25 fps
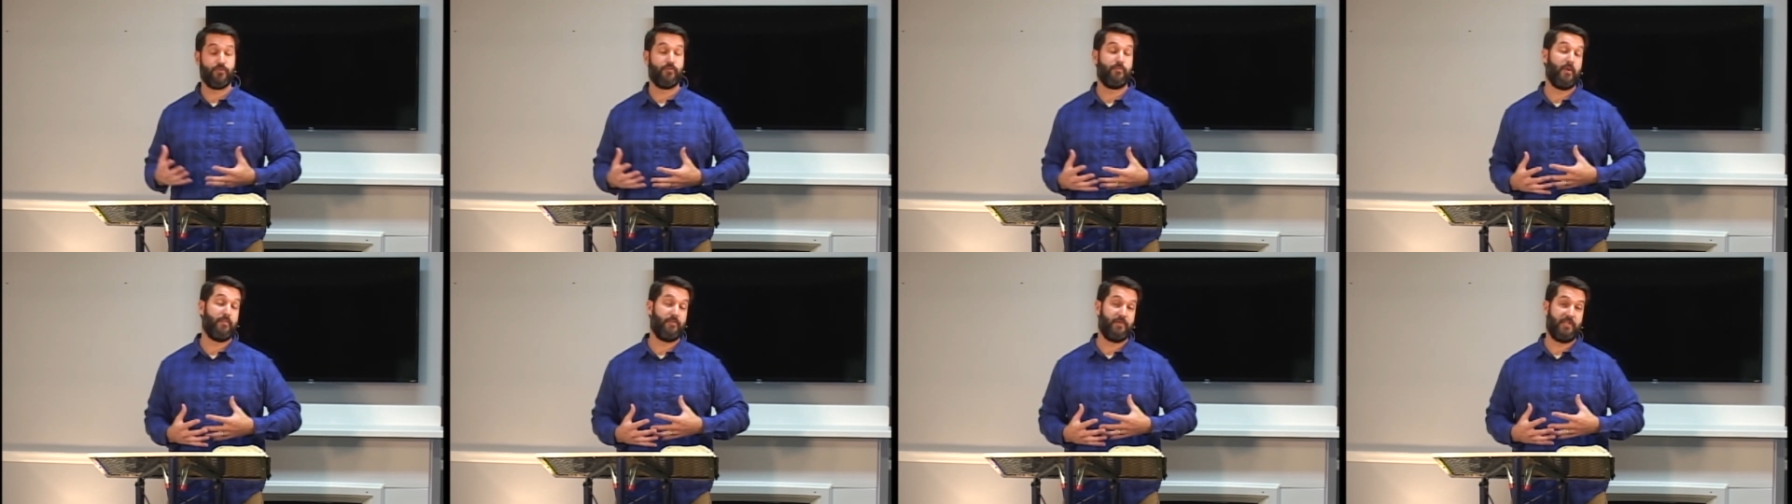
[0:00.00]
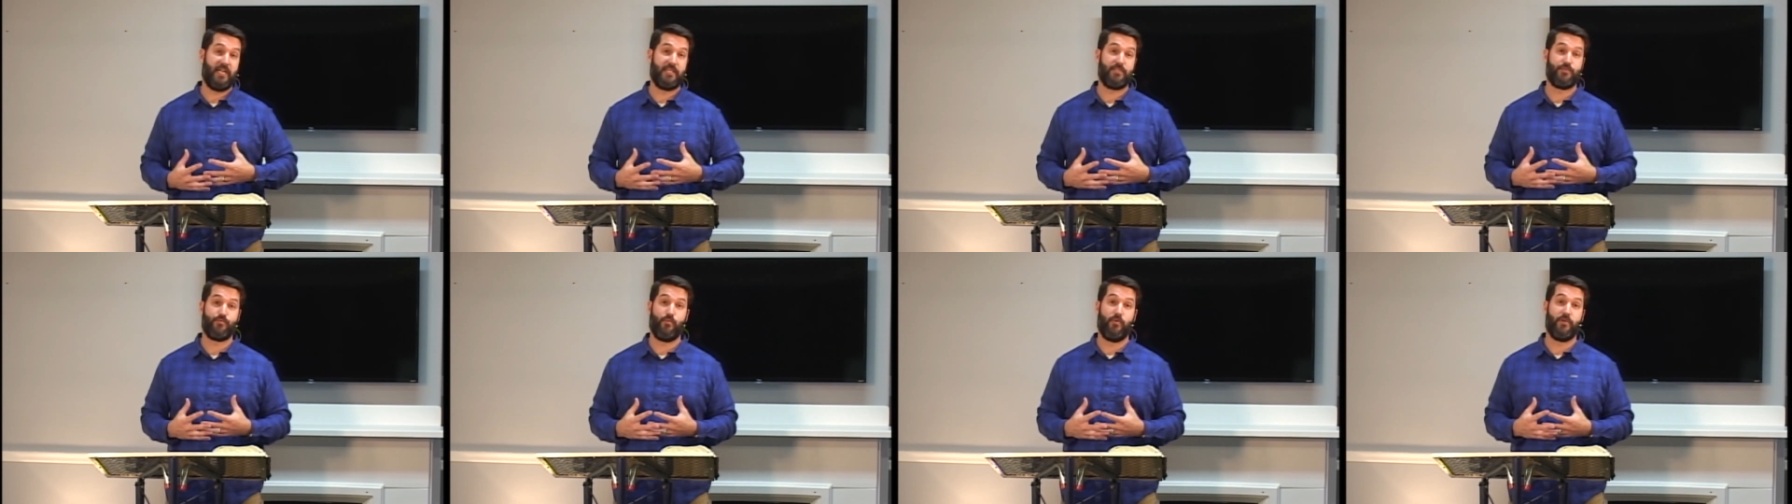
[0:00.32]
Remember,
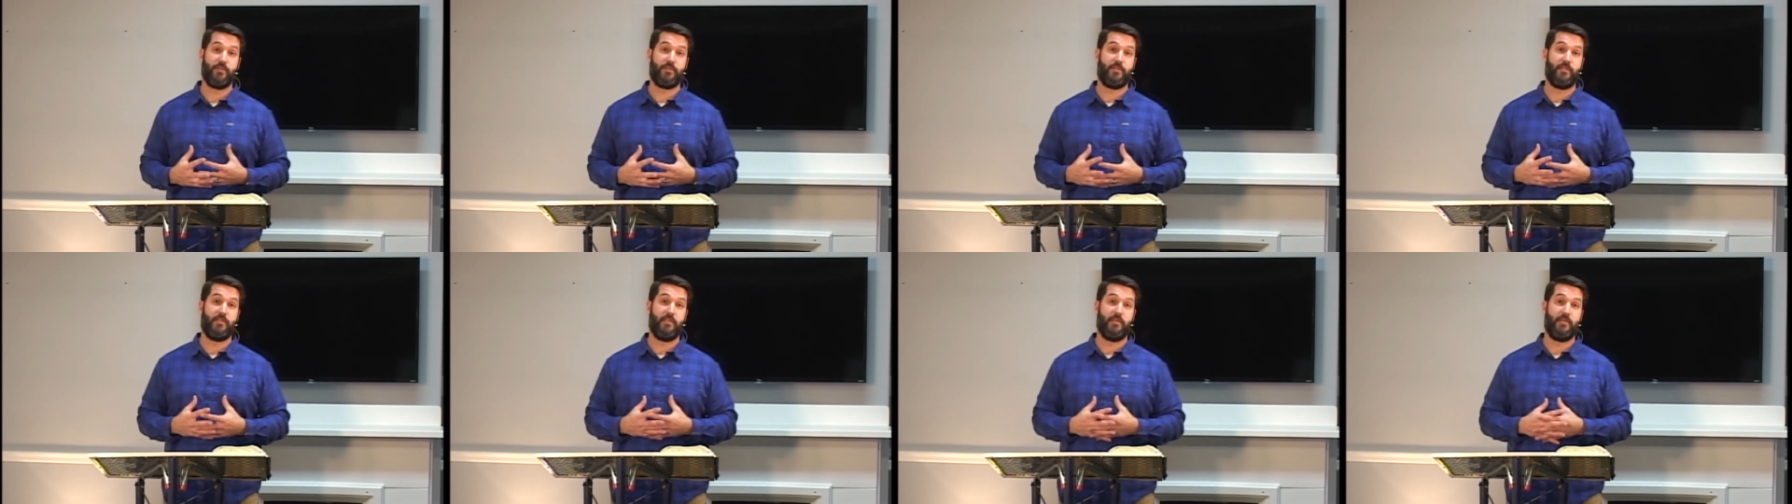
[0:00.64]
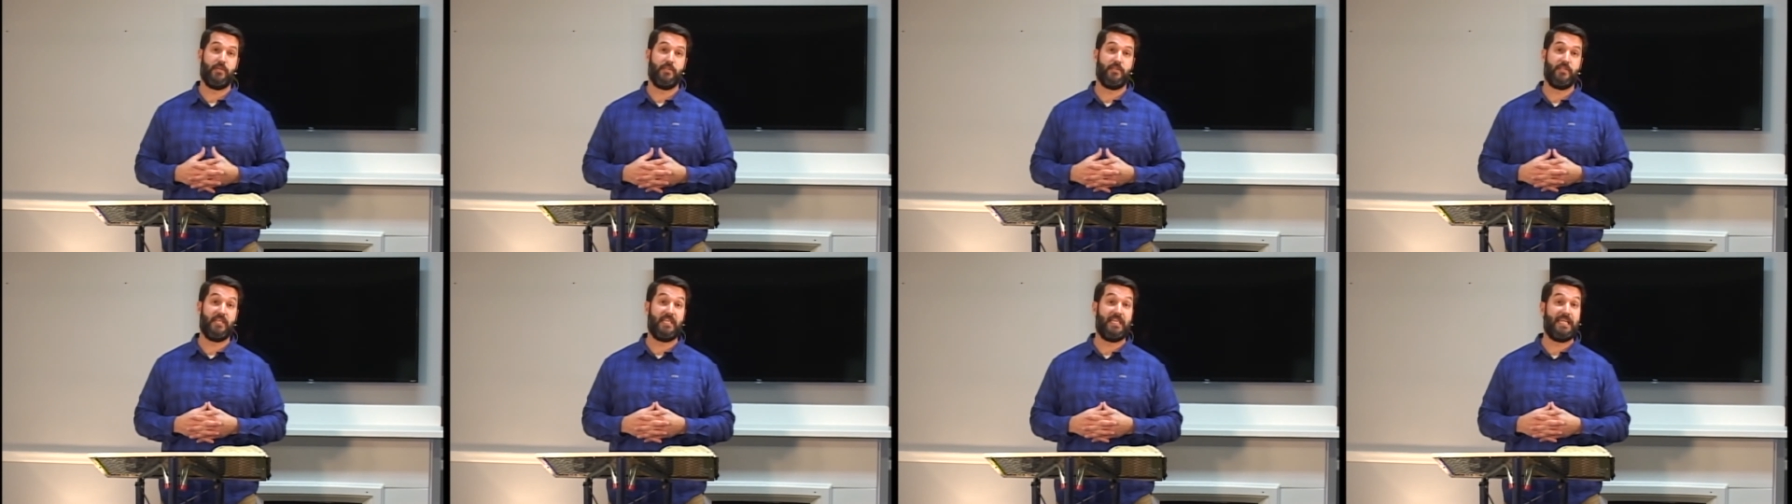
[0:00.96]
that's what
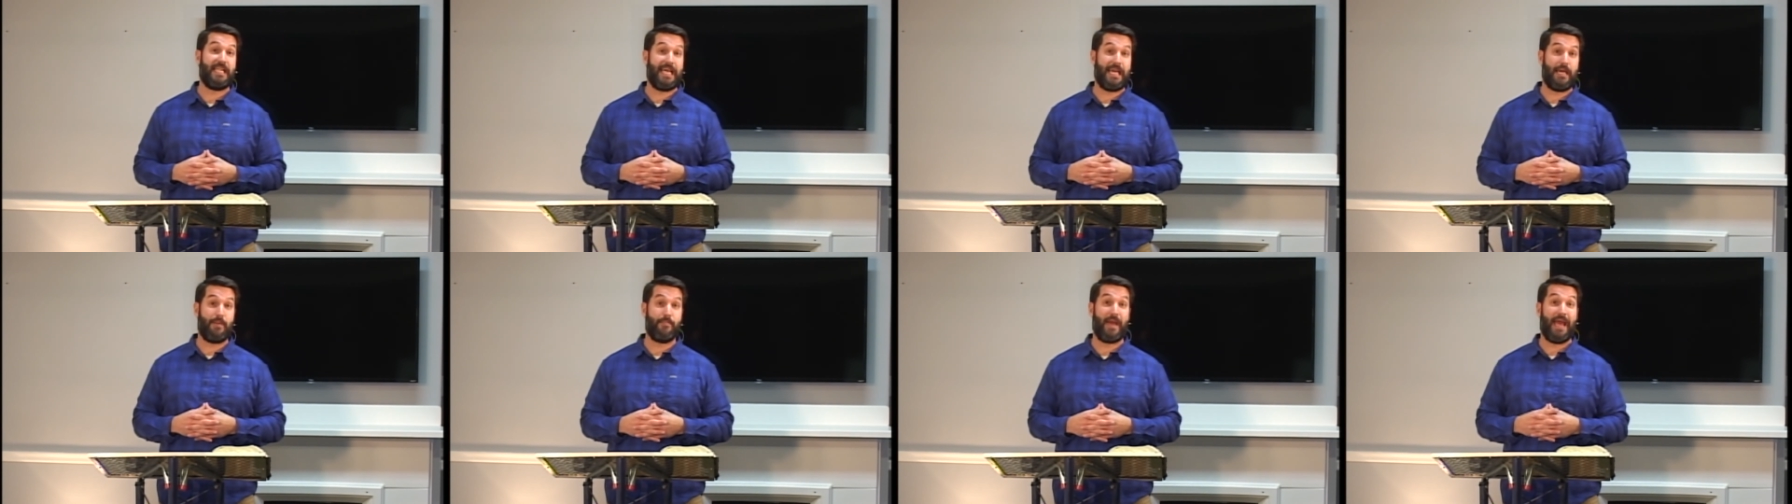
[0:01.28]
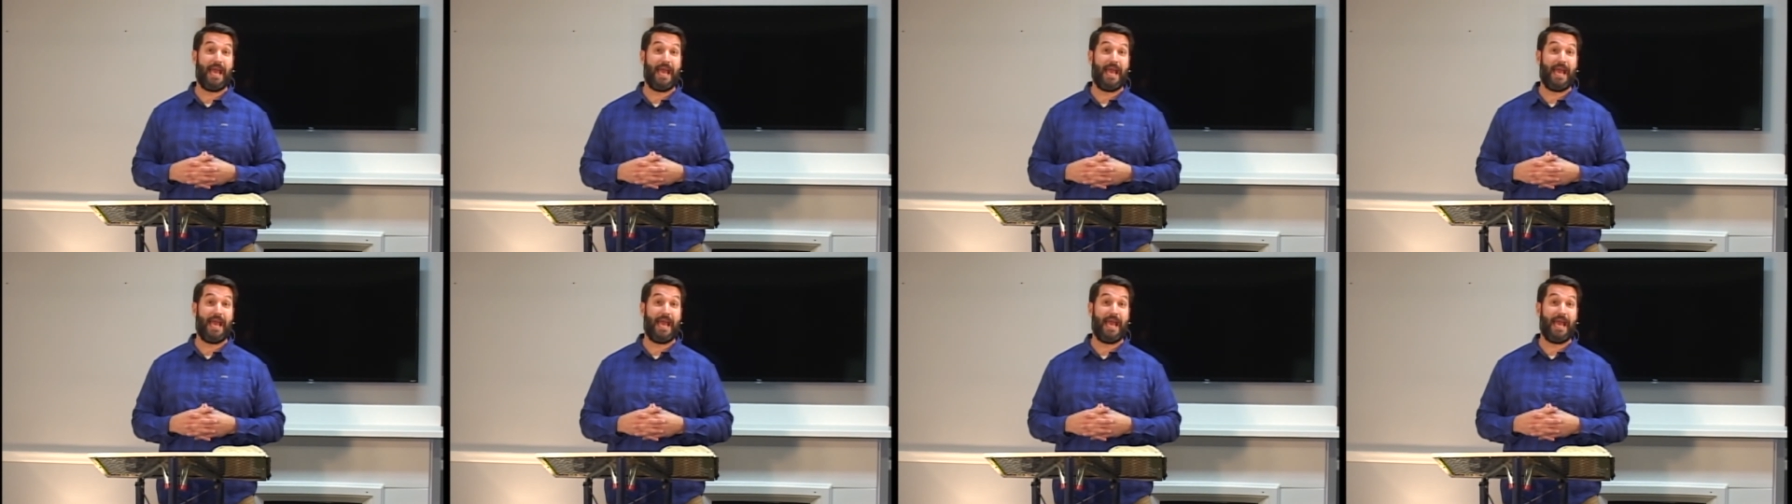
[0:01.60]
the, the name